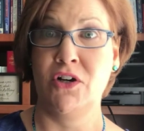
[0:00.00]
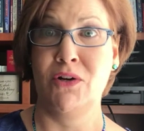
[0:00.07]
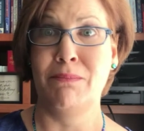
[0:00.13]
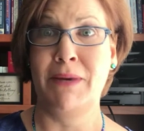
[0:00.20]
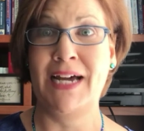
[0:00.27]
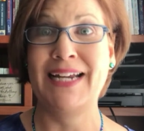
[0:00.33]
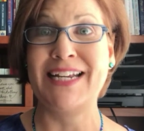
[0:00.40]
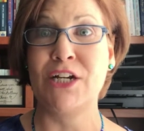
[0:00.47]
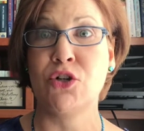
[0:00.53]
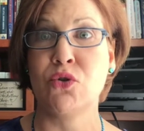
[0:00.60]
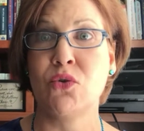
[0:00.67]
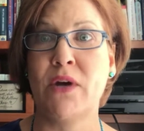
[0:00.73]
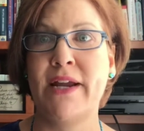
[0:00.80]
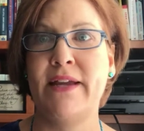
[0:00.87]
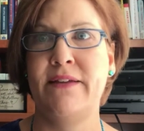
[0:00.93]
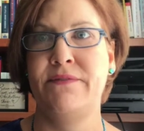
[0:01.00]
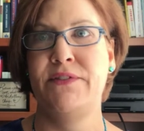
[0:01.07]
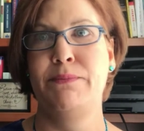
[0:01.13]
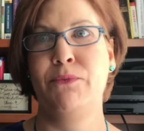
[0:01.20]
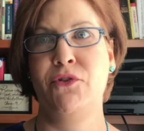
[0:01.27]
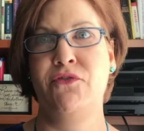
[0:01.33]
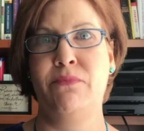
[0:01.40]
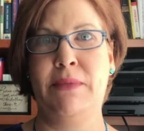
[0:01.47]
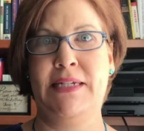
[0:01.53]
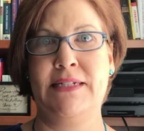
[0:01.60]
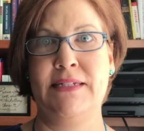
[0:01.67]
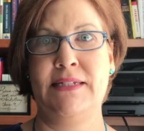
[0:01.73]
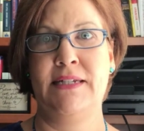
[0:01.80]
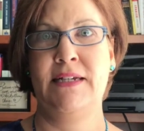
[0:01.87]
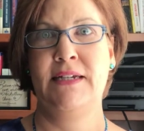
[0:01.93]
Her body craves
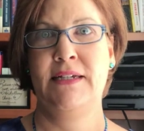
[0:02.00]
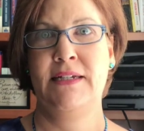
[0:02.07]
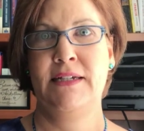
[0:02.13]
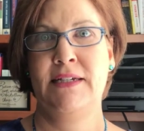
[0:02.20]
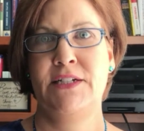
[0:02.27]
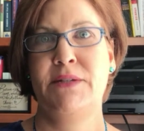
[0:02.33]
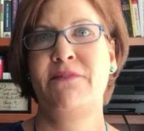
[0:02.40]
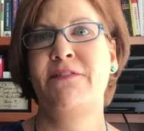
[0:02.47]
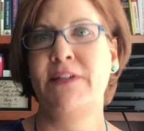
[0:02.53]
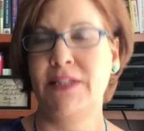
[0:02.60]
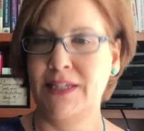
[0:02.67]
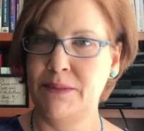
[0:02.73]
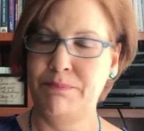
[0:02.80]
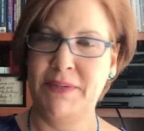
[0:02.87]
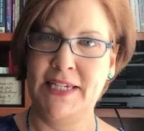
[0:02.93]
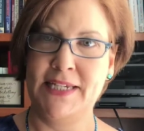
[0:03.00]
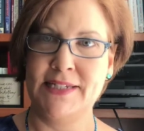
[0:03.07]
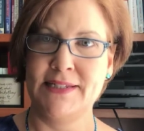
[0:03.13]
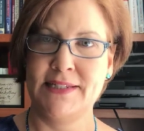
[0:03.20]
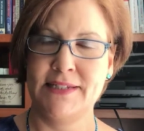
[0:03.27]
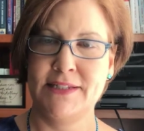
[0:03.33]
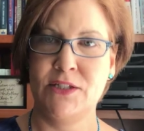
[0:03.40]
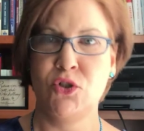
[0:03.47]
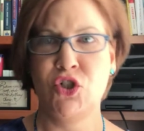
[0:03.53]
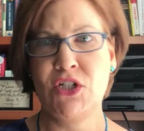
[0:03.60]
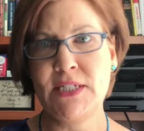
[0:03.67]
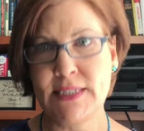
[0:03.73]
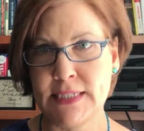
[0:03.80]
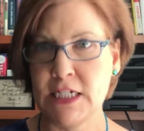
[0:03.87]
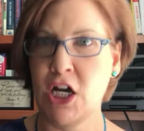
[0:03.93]
movement to feel at peace, so
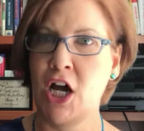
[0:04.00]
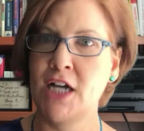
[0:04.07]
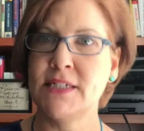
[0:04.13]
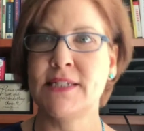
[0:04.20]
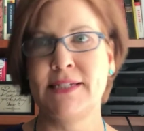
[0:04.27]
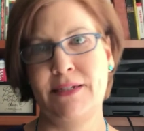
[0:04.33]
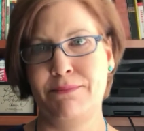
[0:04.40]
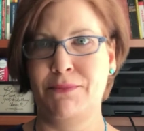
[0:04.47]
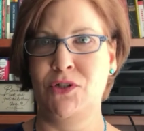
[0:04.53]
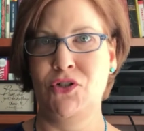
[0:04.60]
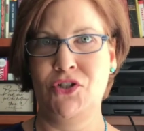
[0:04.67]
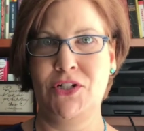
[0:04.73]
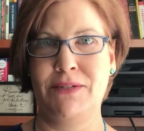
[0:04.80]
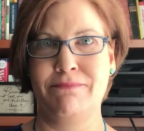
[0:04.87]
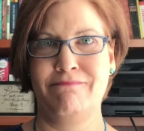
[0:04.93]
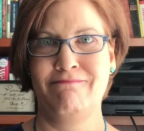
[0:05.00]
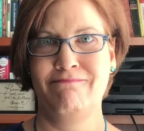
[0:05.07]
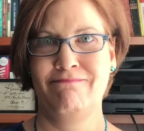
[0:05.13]
she's in constant motion.